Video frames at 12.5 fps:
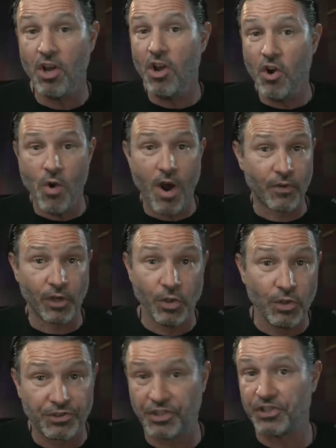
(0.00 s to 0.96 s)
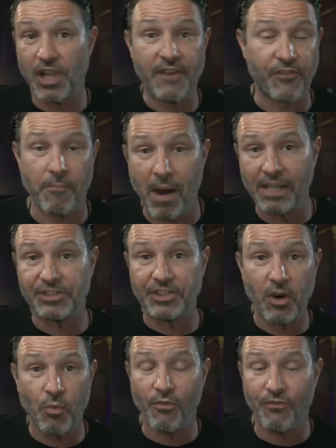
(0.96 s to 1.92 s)
Whoever loses his life for my
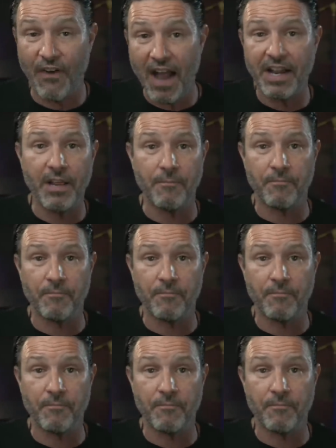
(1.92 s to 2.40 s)
sake will find it.